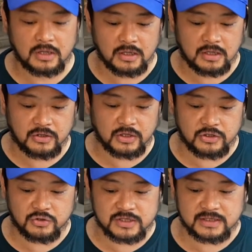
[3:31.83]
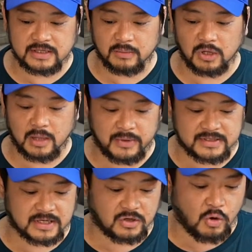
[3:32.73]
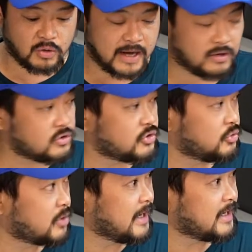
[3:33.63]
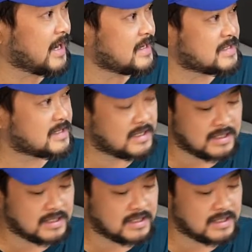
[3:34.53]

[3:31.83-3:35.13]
You can use it double up as a coat hanger too, right guys?